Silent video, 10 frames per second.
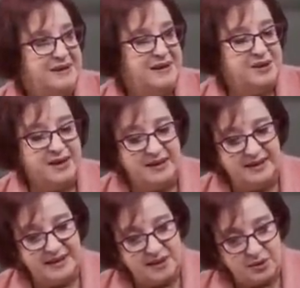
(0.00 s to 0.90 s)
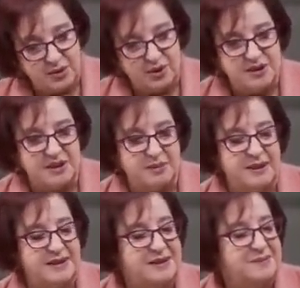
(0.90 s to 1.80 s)
And so I think that's the crux of the
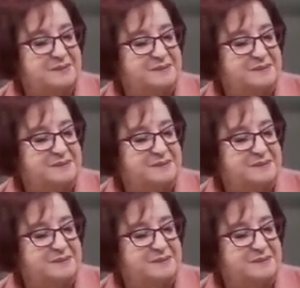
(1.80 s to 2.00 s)
matter.